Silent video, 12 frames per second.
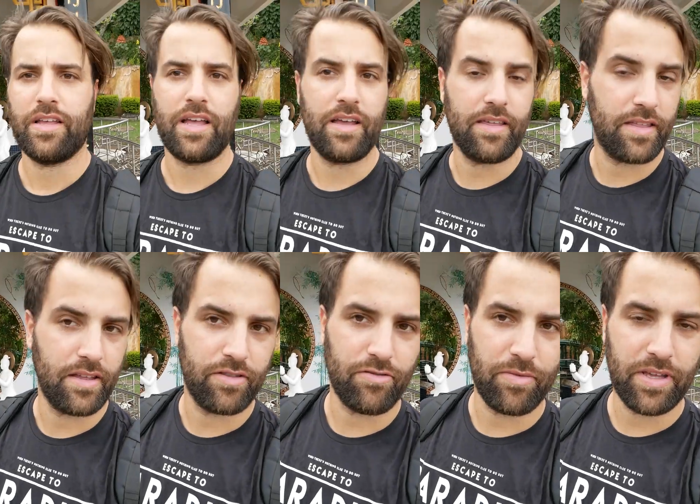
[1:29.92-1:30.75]
Guys,
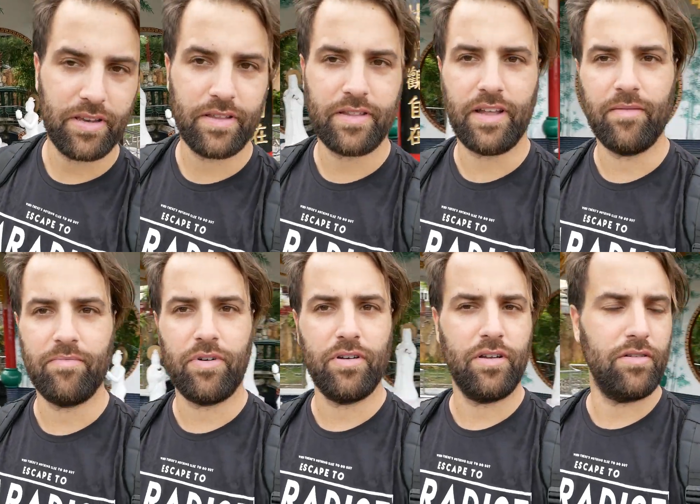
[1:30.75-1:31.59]
uh, to me this
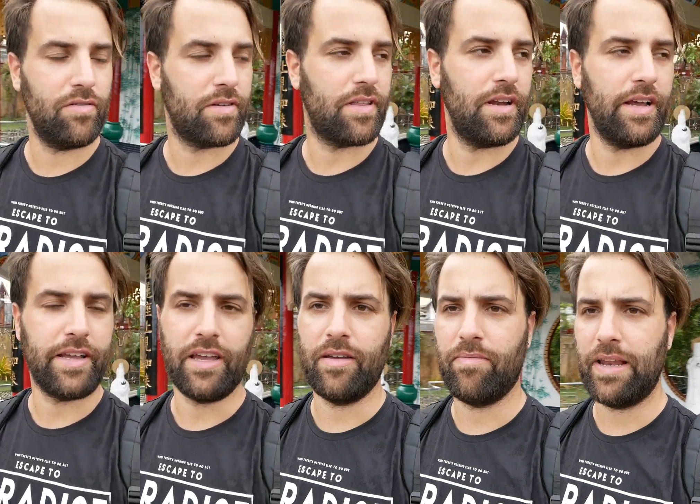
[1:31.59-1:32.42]
temple looks
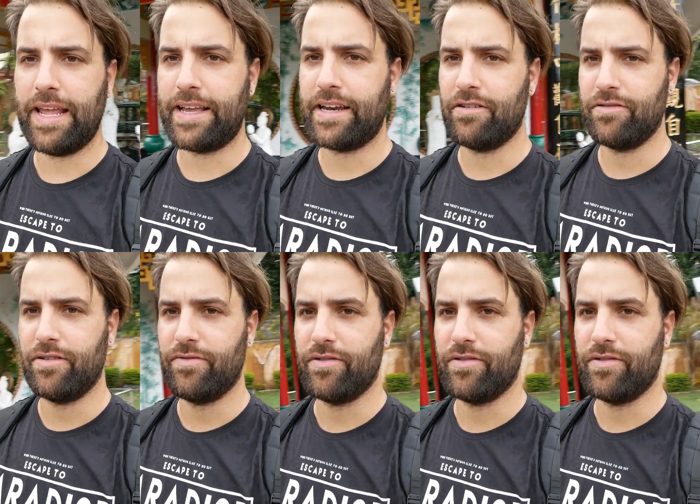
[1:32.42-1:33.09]
like a playground